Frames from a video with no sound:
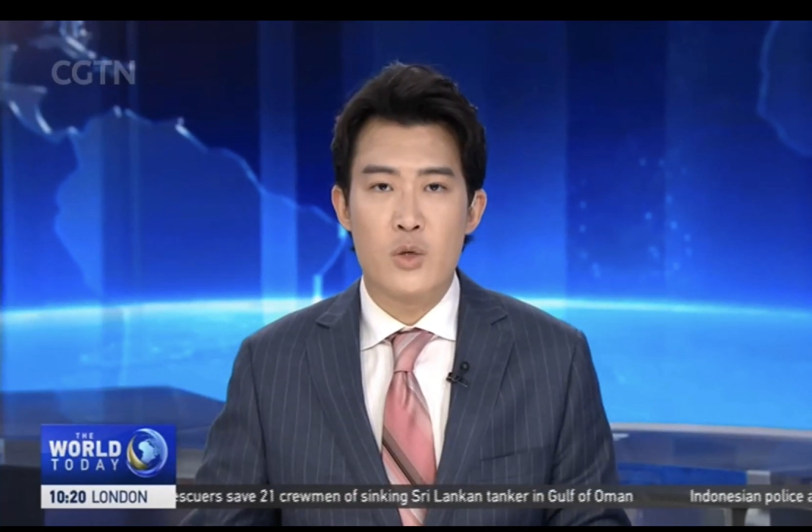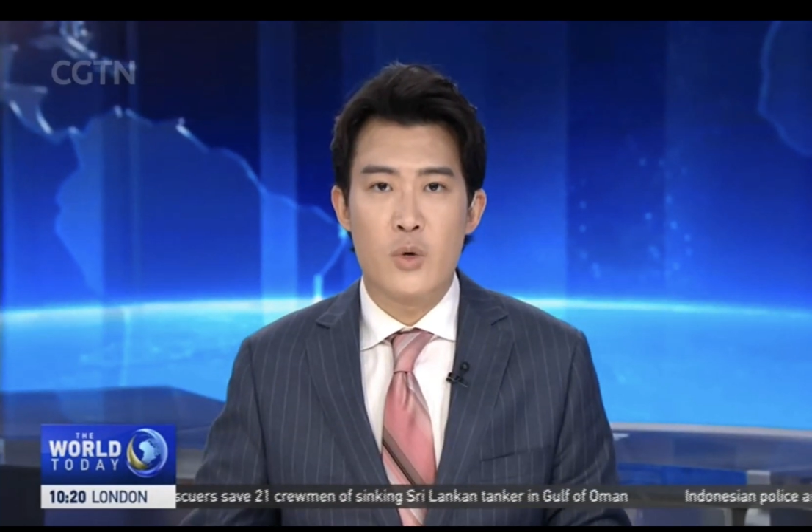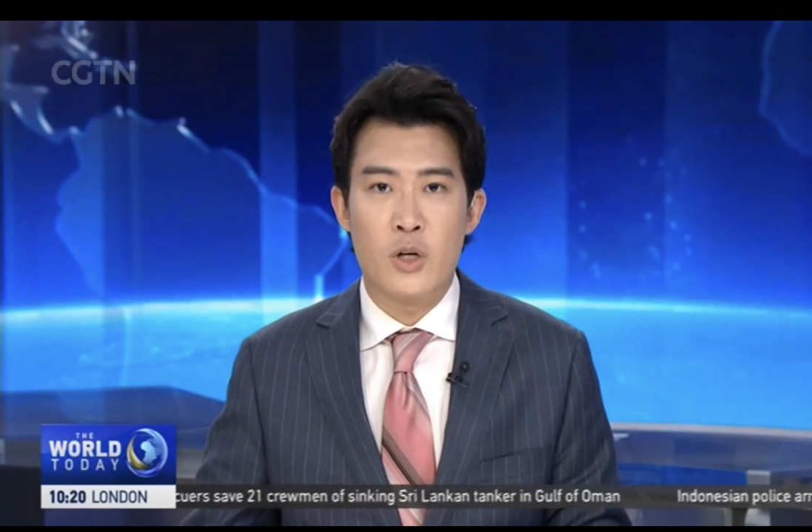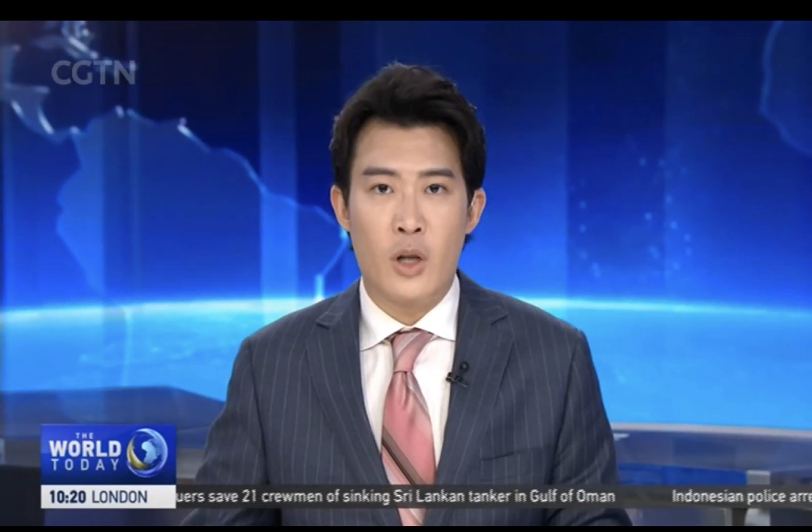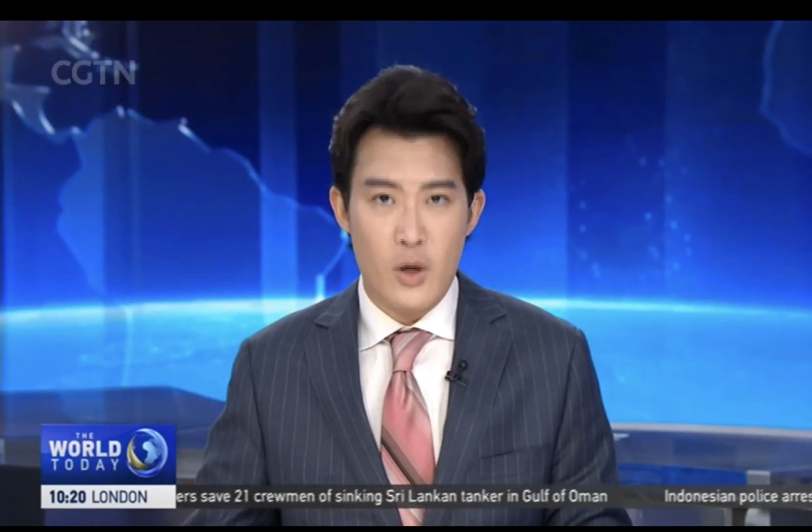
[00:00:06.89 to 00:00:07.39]

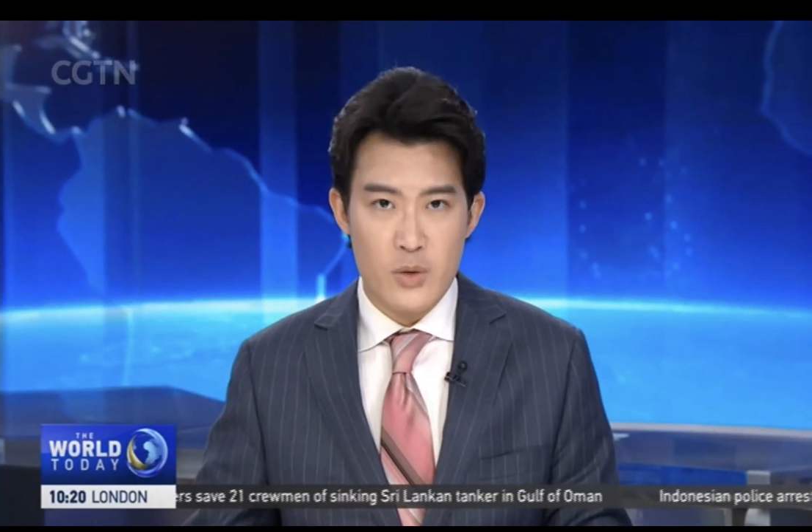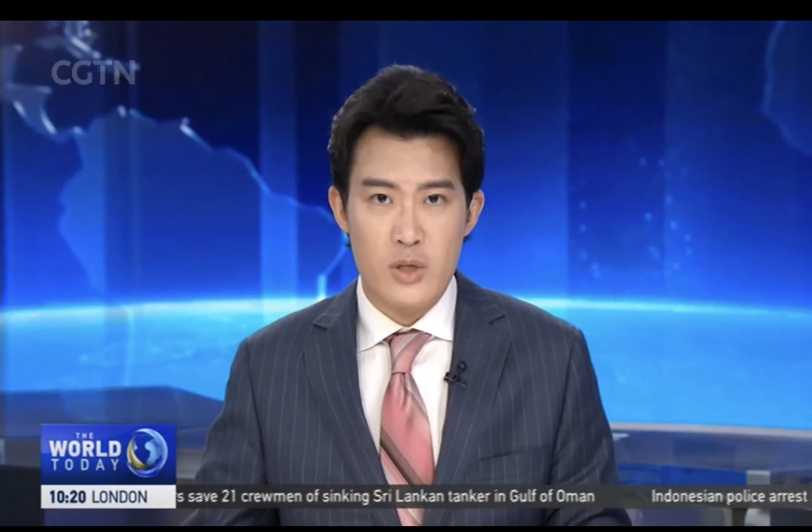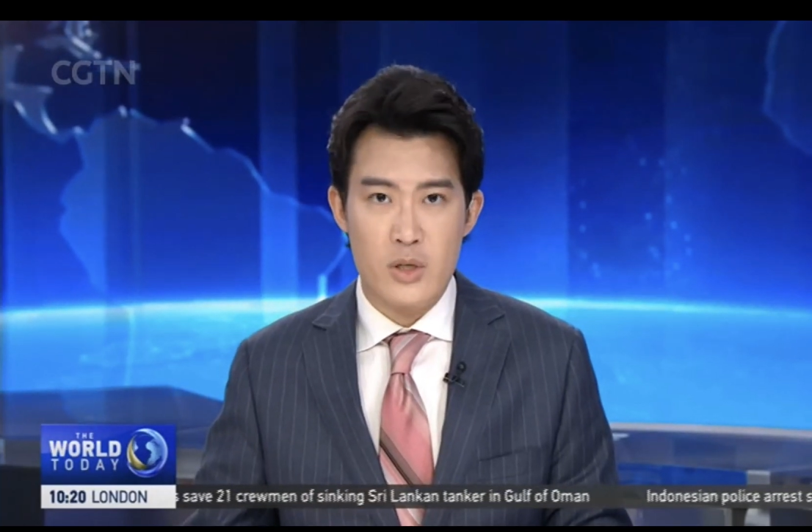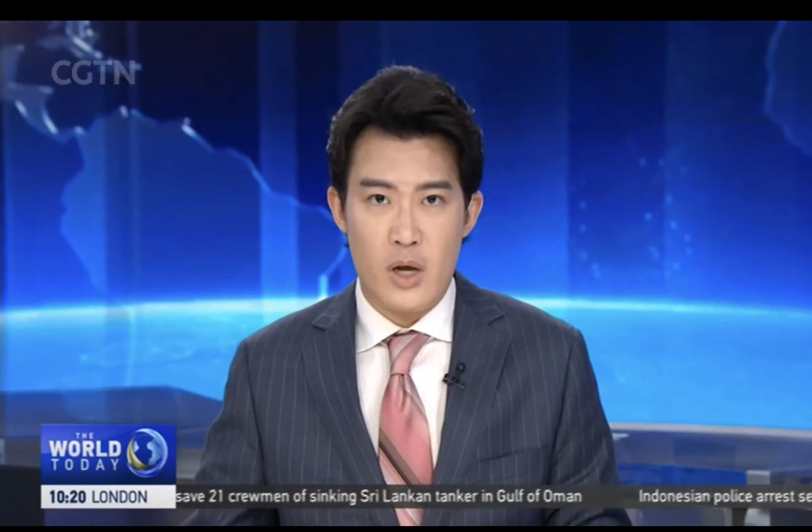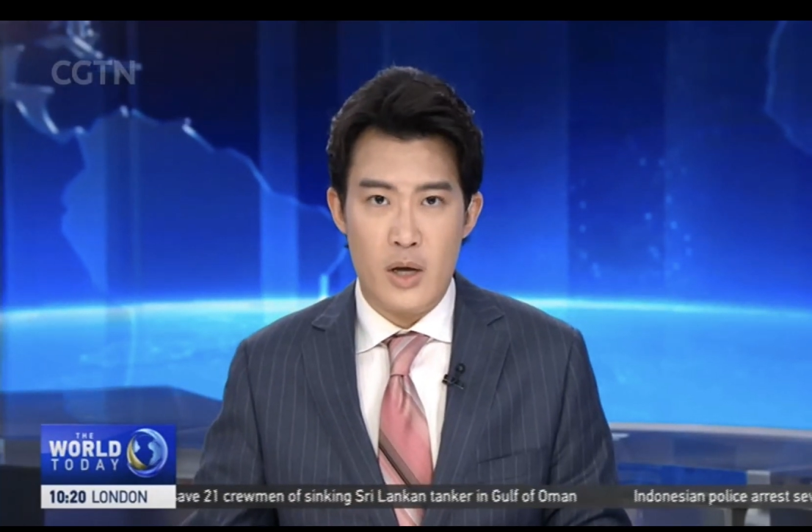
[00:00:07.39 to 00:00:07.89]
to a
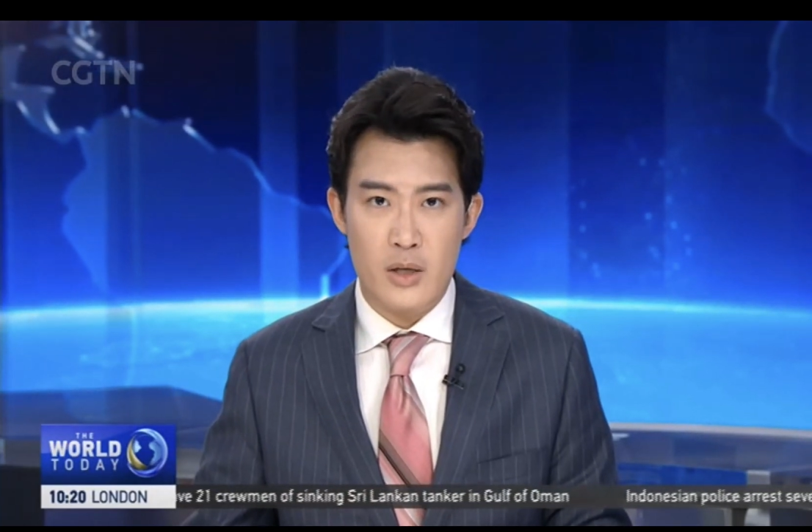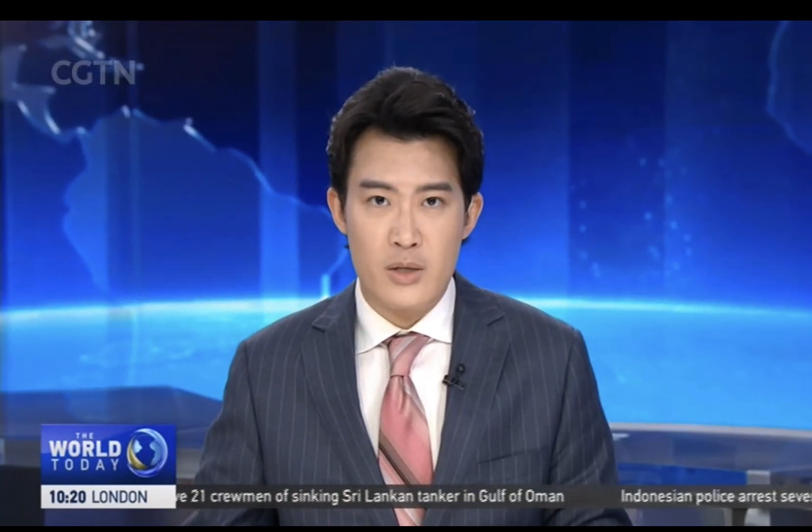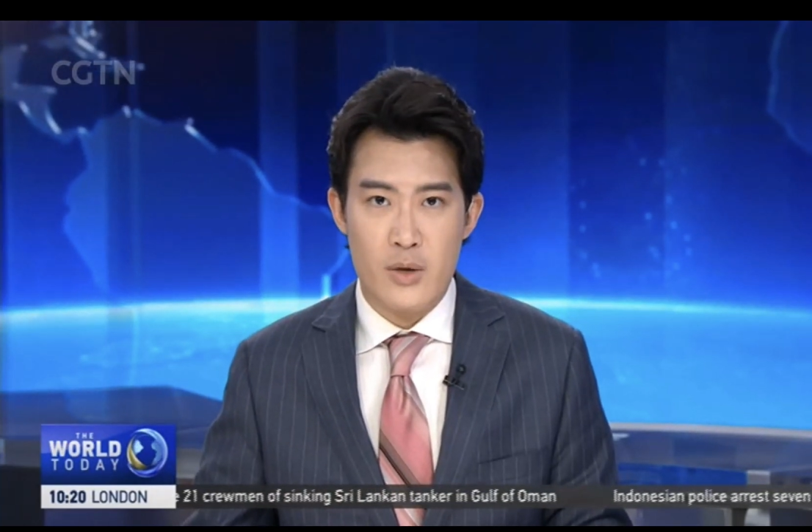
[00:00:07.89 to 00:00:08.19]
close today in the